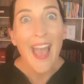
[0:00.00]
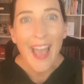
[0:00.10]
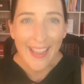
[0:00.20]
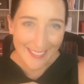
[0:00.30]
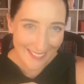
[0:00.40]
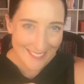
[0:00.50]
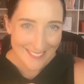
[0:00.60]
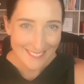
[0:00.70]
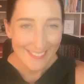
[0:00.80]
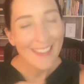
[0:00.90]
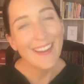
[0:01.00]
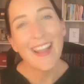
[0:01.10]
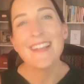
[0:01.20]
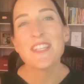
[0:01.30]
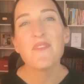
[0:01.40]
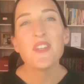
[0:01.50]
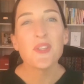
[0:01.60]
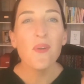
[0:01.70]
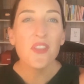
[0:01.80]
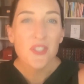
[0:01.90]
Hey guys. Okay, so if you
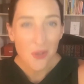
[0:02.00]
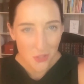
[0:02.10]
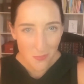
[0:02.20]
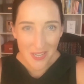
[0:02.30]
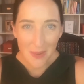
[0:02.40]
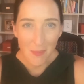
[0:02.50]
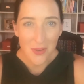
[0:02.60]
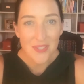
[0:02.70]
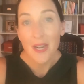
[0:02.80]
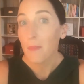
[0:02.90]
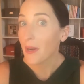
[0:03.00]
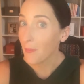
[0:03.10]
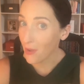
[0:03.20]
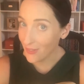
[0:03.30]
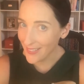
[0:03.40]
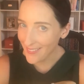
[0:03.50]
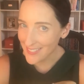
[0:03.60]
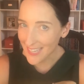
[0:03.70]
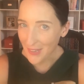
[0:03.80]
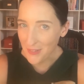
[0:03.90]
saw the social media post that I put up earlier
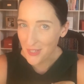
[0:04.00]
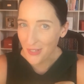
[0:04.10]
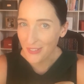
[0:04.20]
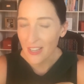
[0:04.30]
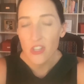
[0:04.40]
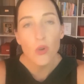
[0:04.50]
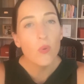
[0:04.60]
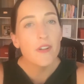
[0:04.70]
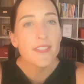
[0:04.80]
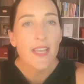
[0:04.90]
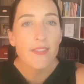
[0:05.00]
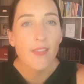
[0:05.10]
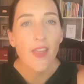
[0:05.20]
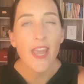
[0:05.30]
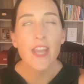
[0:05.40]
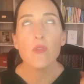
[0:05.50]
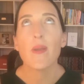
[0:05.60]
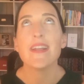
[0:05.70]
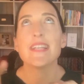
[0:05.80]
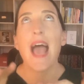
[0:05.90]
this afternoon, you would have seen that the heat
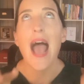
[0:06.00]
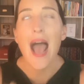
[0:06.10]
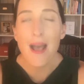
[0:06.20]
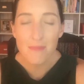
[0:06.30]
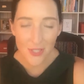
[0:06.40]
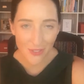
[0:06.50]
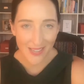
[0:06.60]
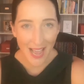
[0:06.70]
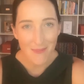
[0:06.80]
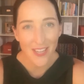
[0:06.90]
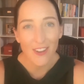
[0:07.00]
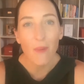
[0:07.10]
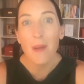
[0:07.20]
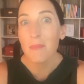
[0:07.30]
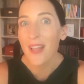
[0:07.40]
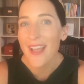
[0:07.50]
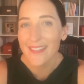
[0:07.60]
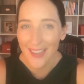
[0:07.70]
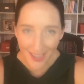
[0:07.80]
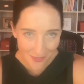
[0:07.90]
wreaked absolute havoc on my planned
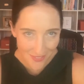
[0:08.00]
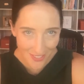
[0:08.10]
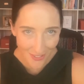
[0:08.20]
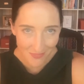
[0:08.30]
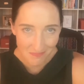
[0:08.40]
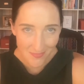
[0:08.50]
car video.